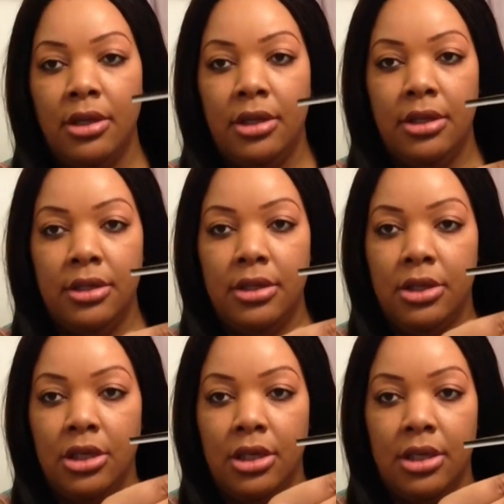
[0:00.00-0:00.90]
and
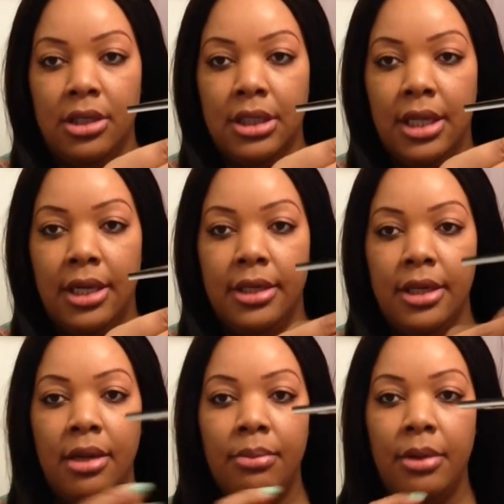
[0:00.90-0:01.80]
gently slide it
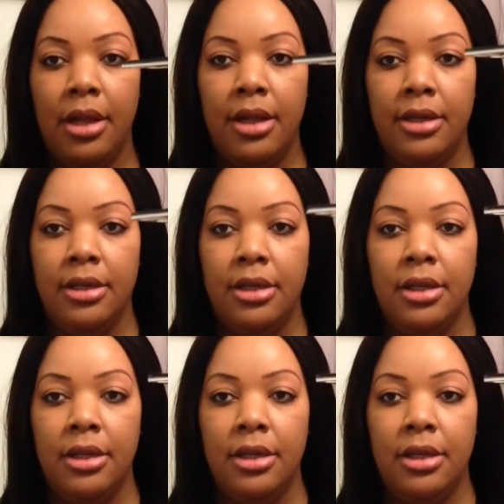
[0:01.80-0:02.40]
up, and